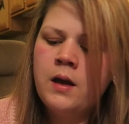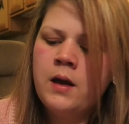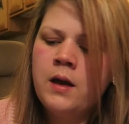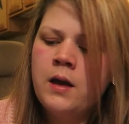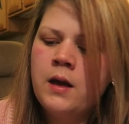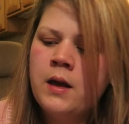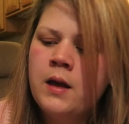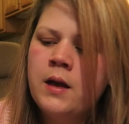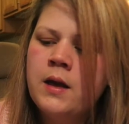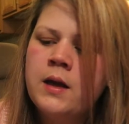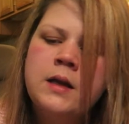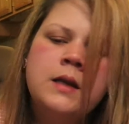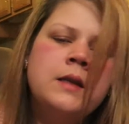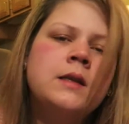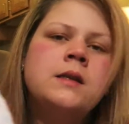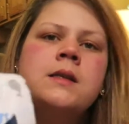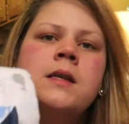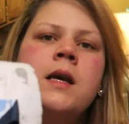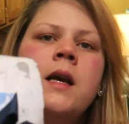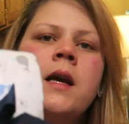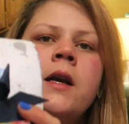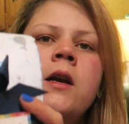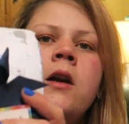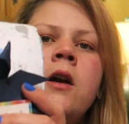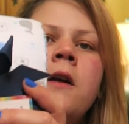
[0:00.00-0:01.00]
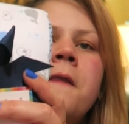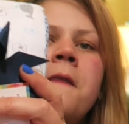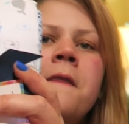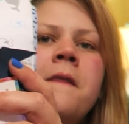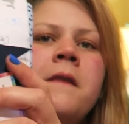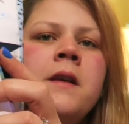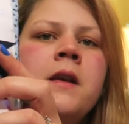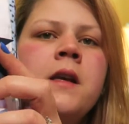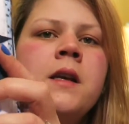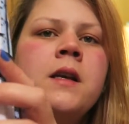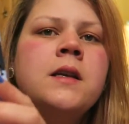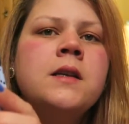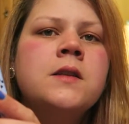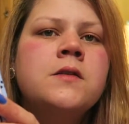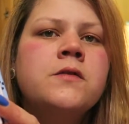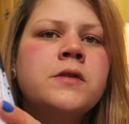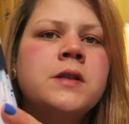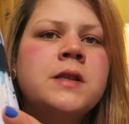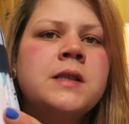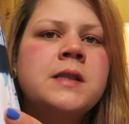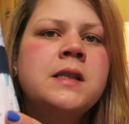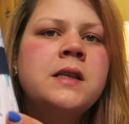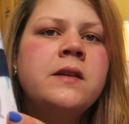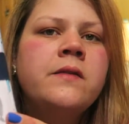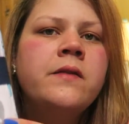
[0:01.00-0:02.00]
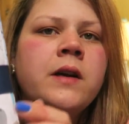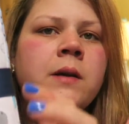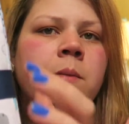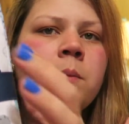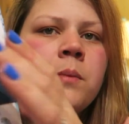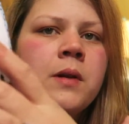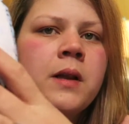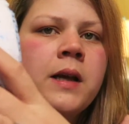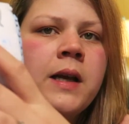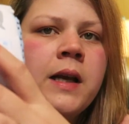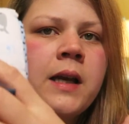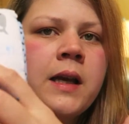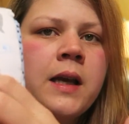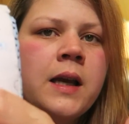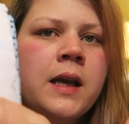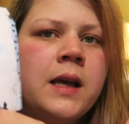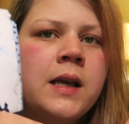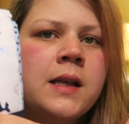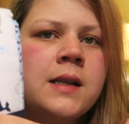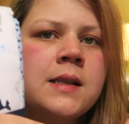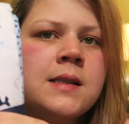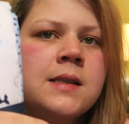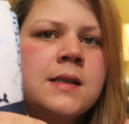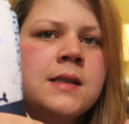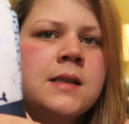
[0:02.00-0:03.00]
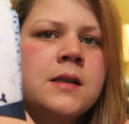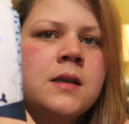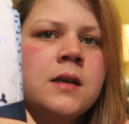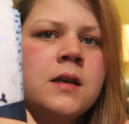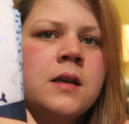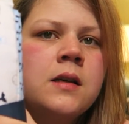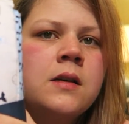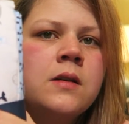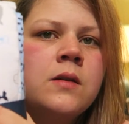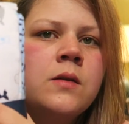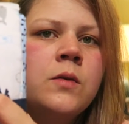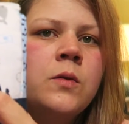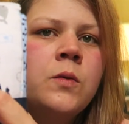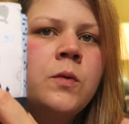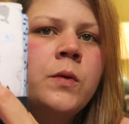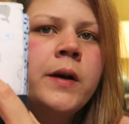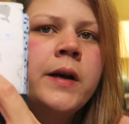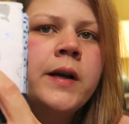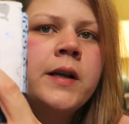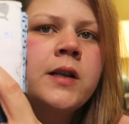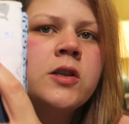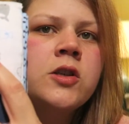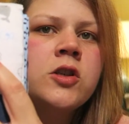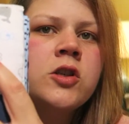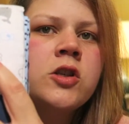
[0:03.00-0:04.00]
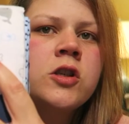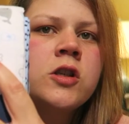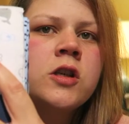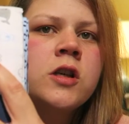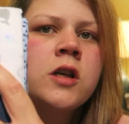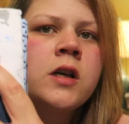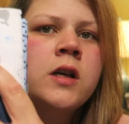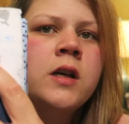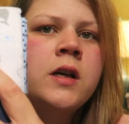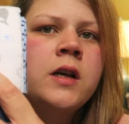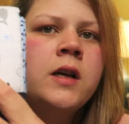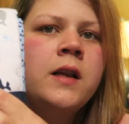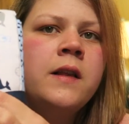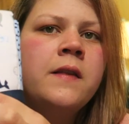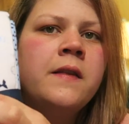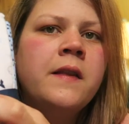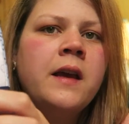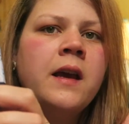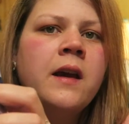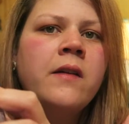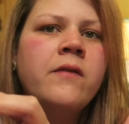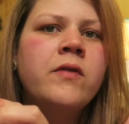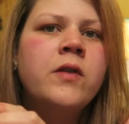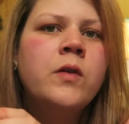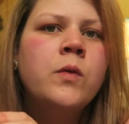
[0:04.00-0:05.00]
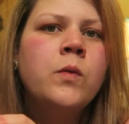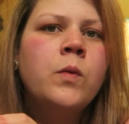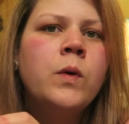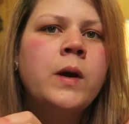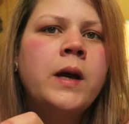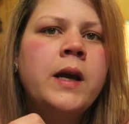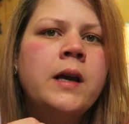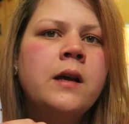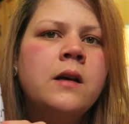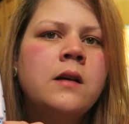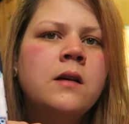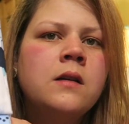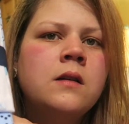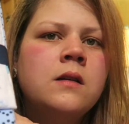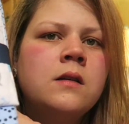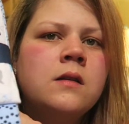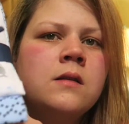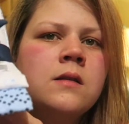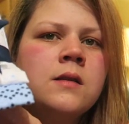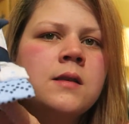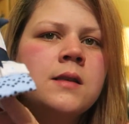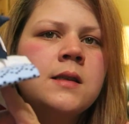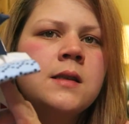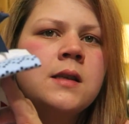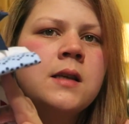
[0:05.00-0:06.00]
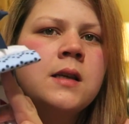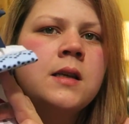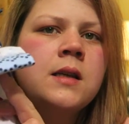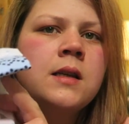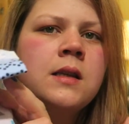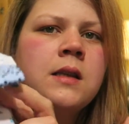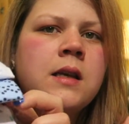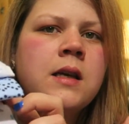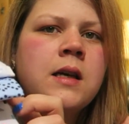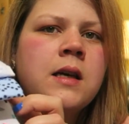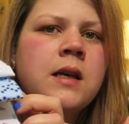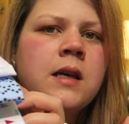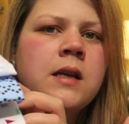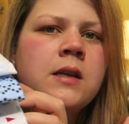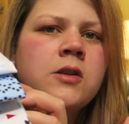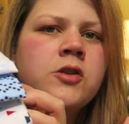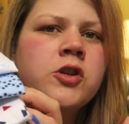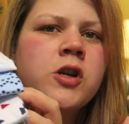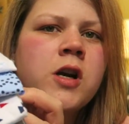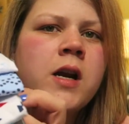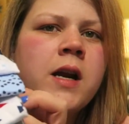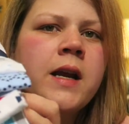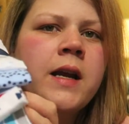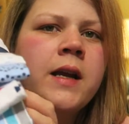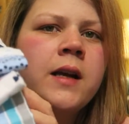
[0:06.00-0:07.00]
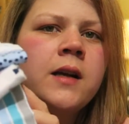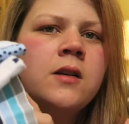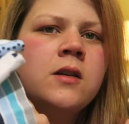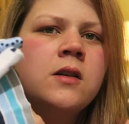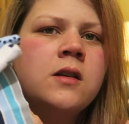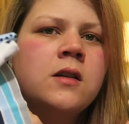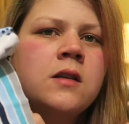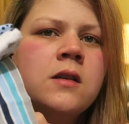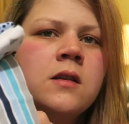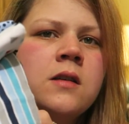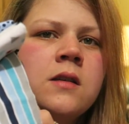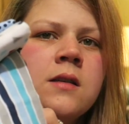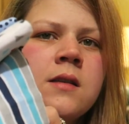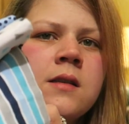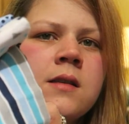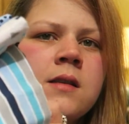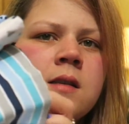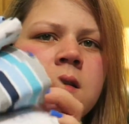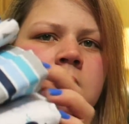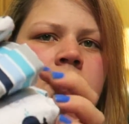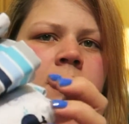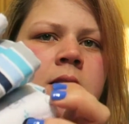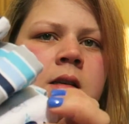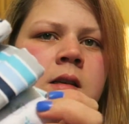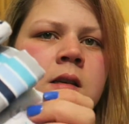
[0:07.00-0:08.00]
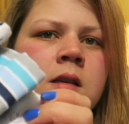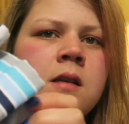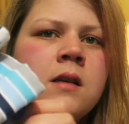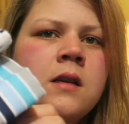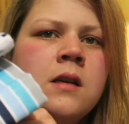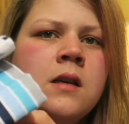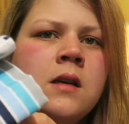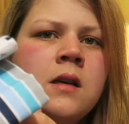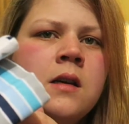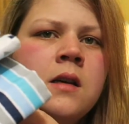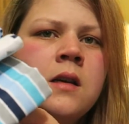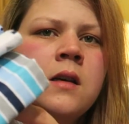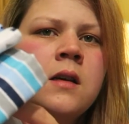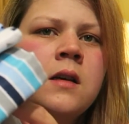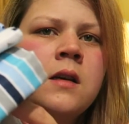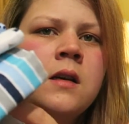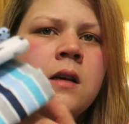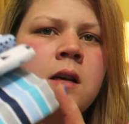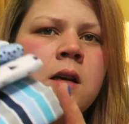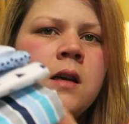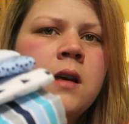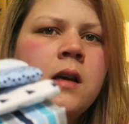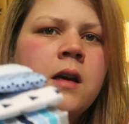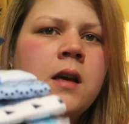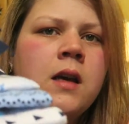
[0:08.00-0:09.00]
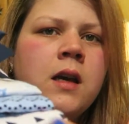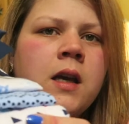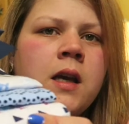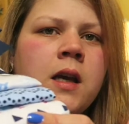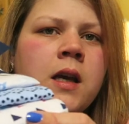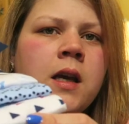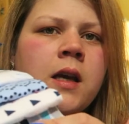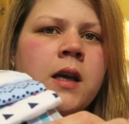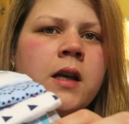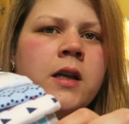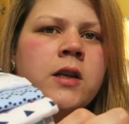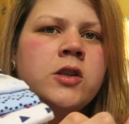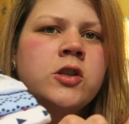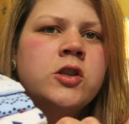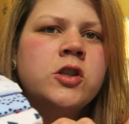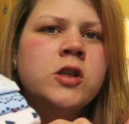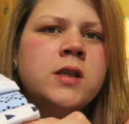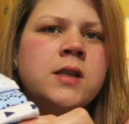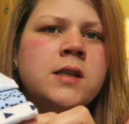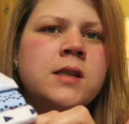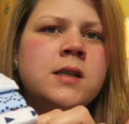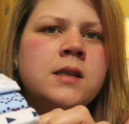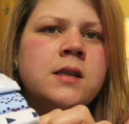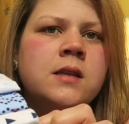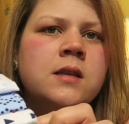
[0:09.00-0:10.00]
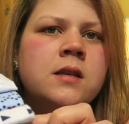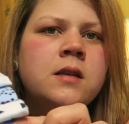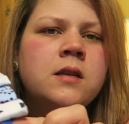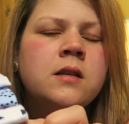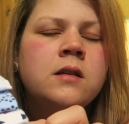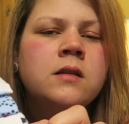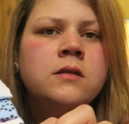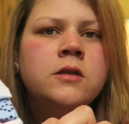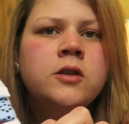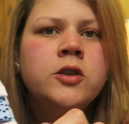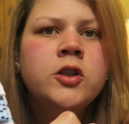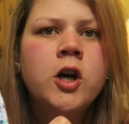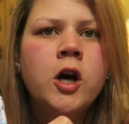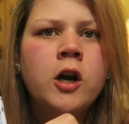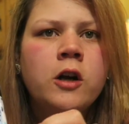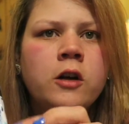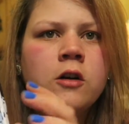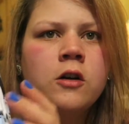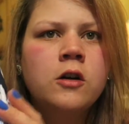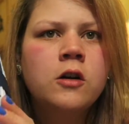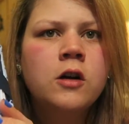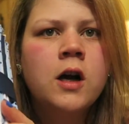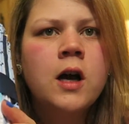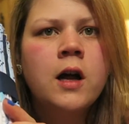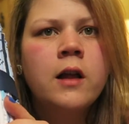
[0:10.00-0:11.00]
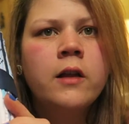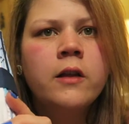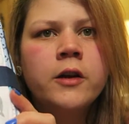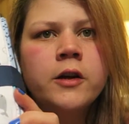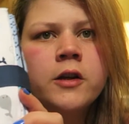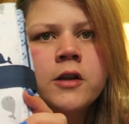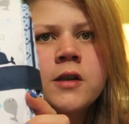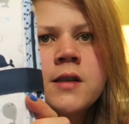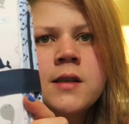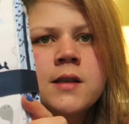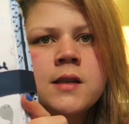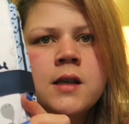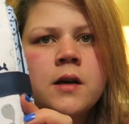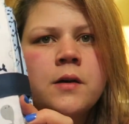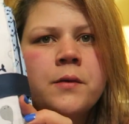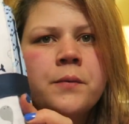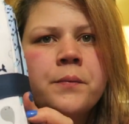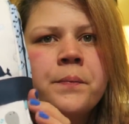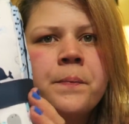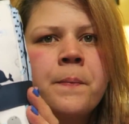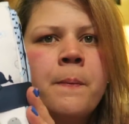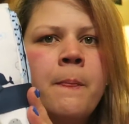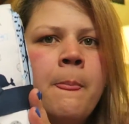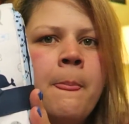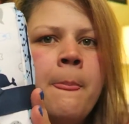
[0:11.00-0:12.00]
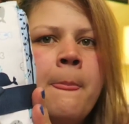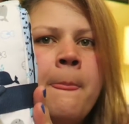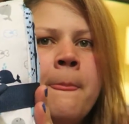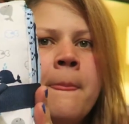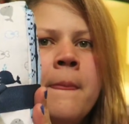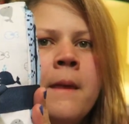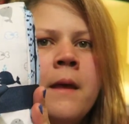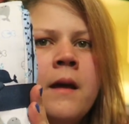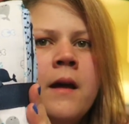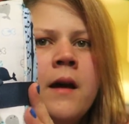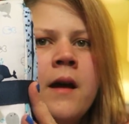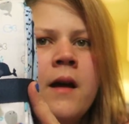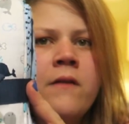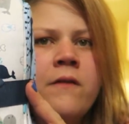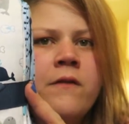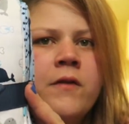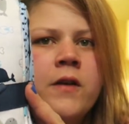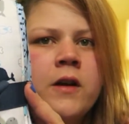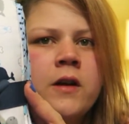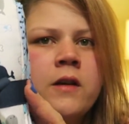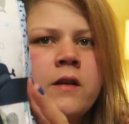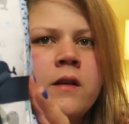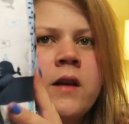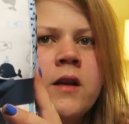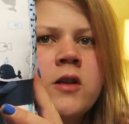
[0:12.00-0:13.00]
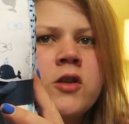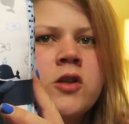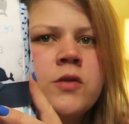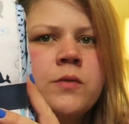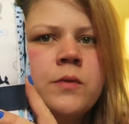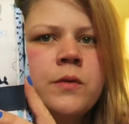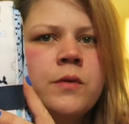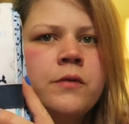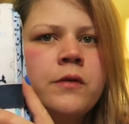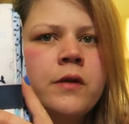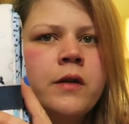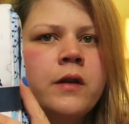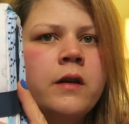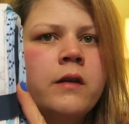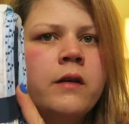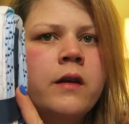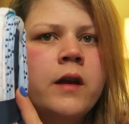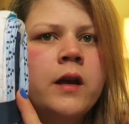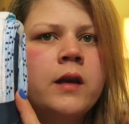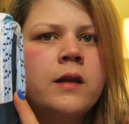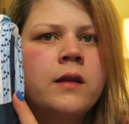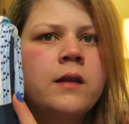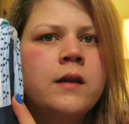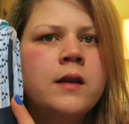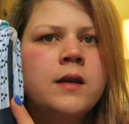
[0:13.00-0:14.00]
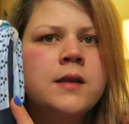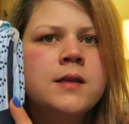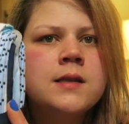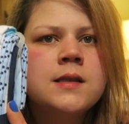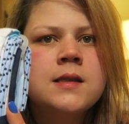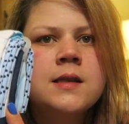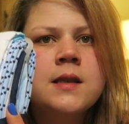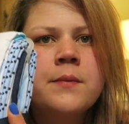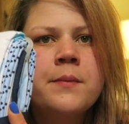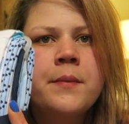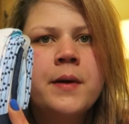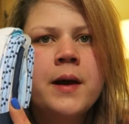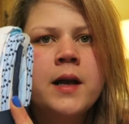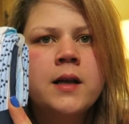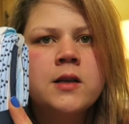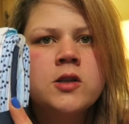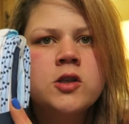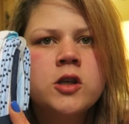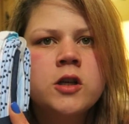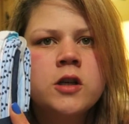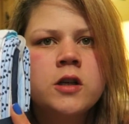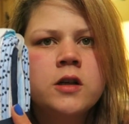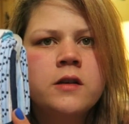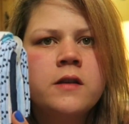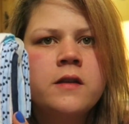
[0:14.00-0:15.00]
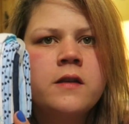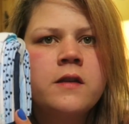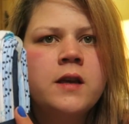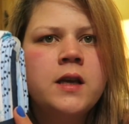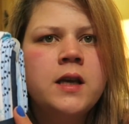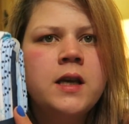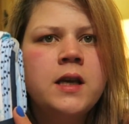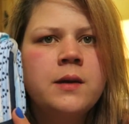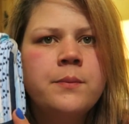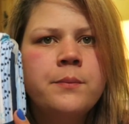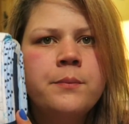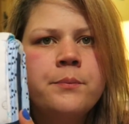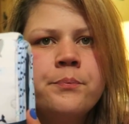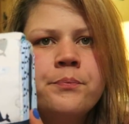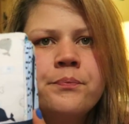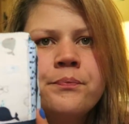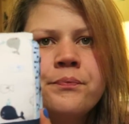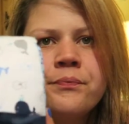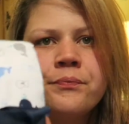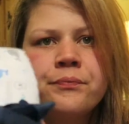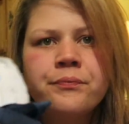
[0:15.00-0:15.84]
And I got these receiving blankets, which they have the whales and then triangles and just nautical colors. So I figured that she would really like these to match her theme.